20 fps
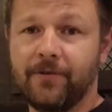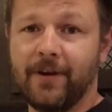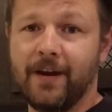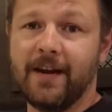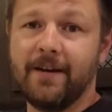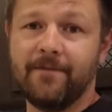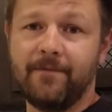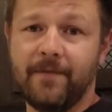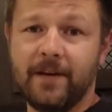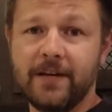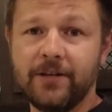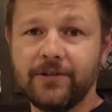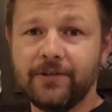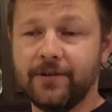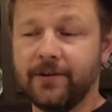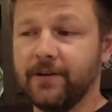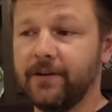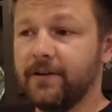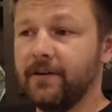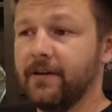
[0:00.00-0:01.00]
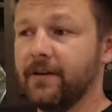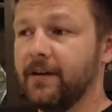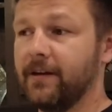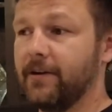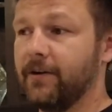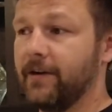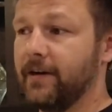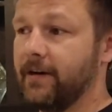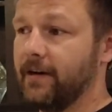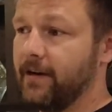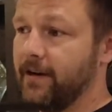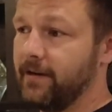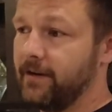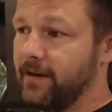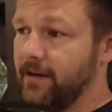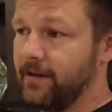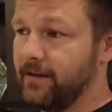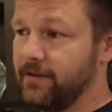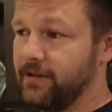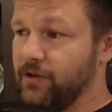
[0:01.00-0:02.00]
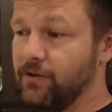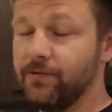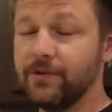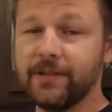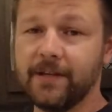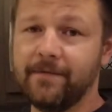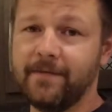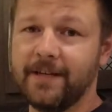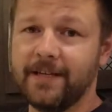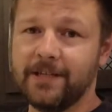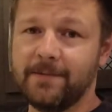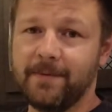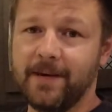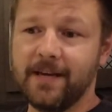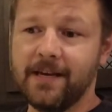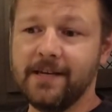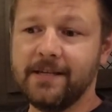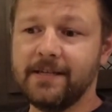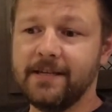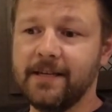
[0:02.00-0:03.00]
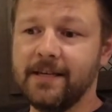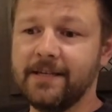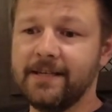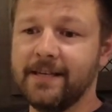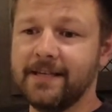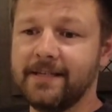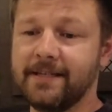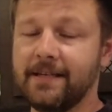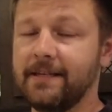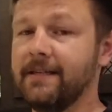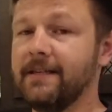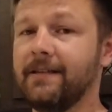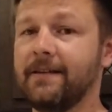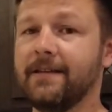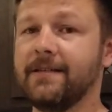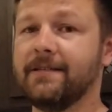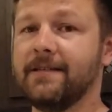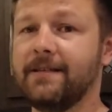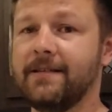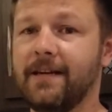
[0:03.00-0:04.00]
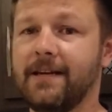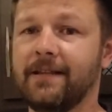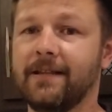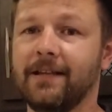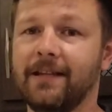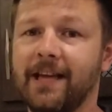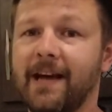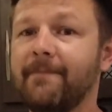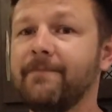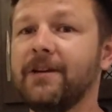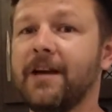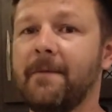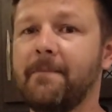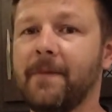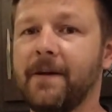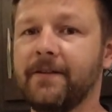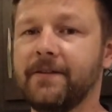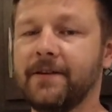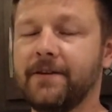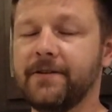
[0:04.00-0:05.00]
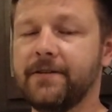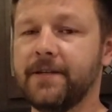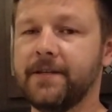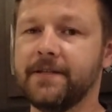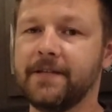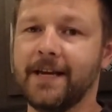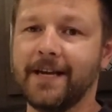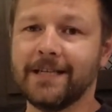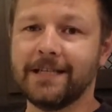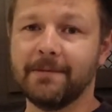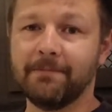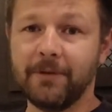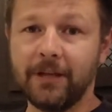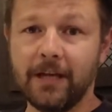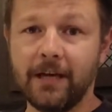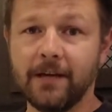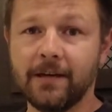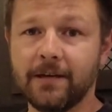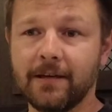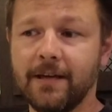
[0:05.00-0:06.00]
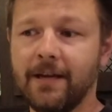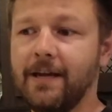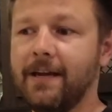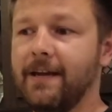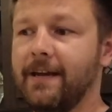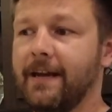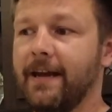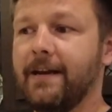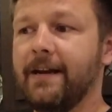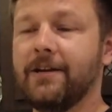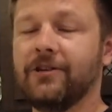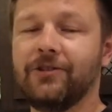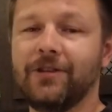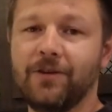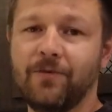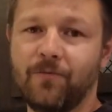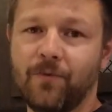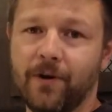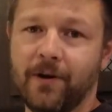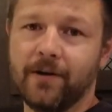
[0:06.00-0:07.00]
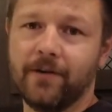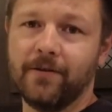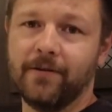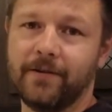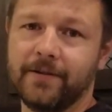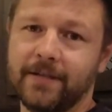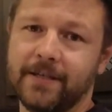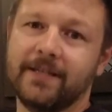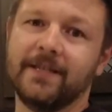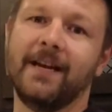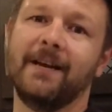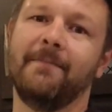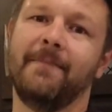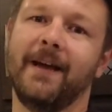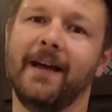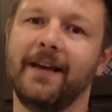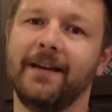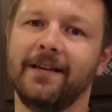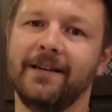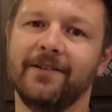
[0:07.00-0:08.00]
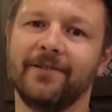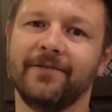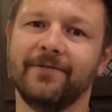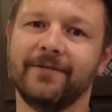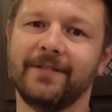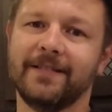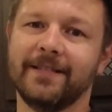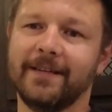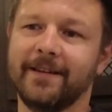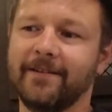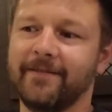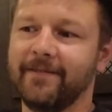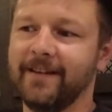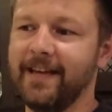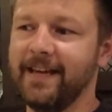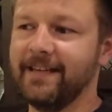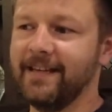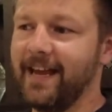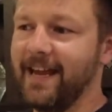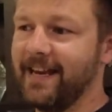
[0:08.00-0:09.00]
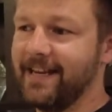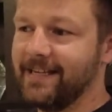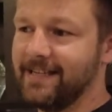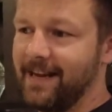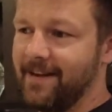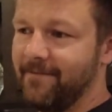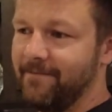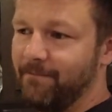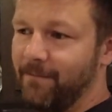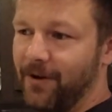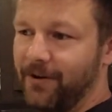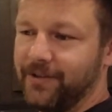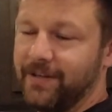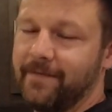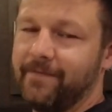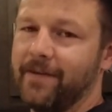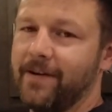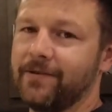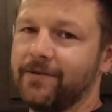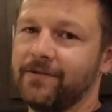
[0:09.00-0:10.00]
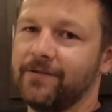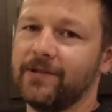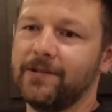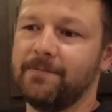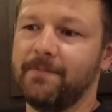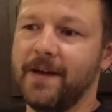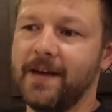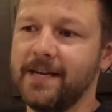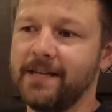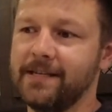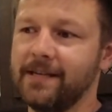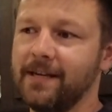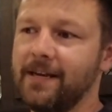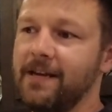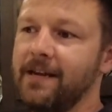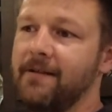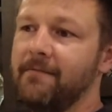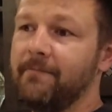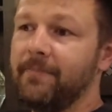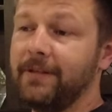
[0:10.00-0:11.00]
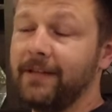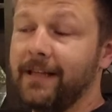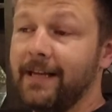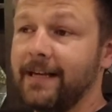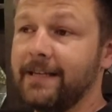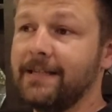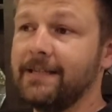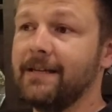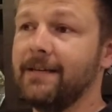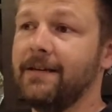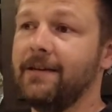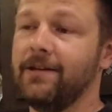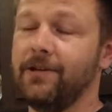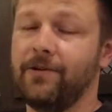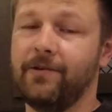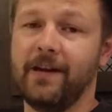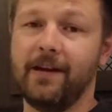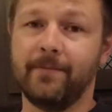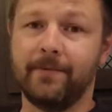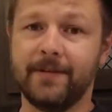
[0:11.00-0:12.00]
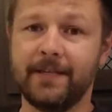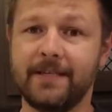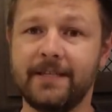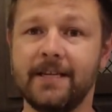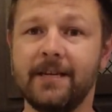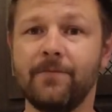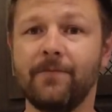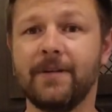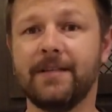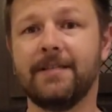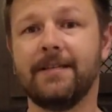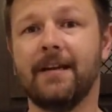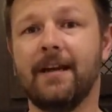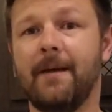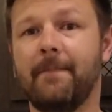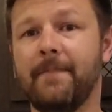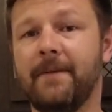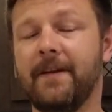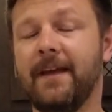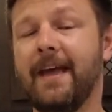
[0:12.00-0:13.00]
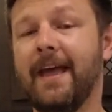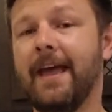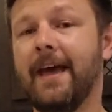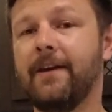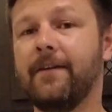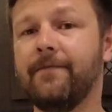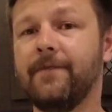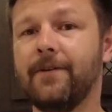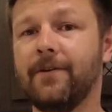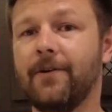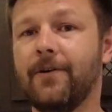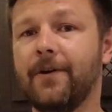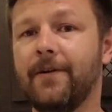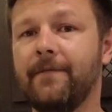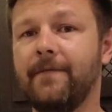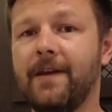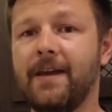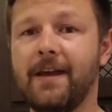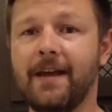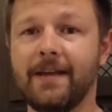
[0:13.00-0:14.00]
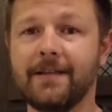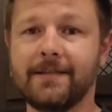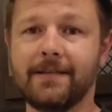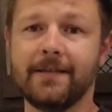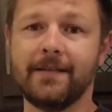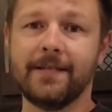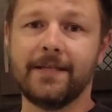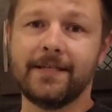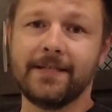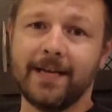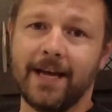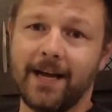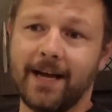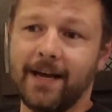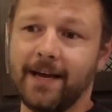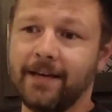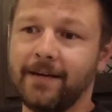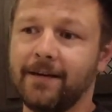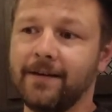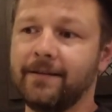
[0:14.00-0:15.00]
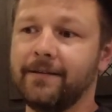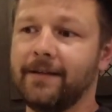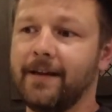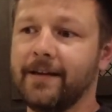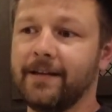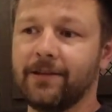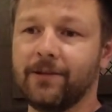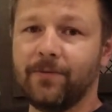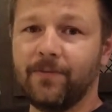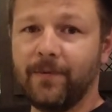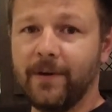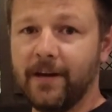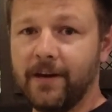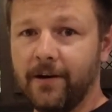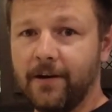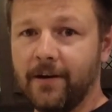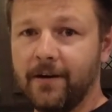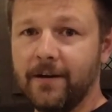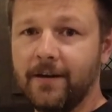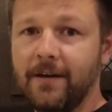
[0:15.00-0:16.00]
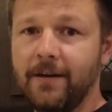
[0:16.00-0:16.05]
great feature or a, uh, a uh, use of that space is that Cindy likes to take the laptop out there since it has a plug and actually work on the side patio. So it, it is a multifunctional space. Plus, you're able to see what's up ahead of your RV and to the side, unlike the rear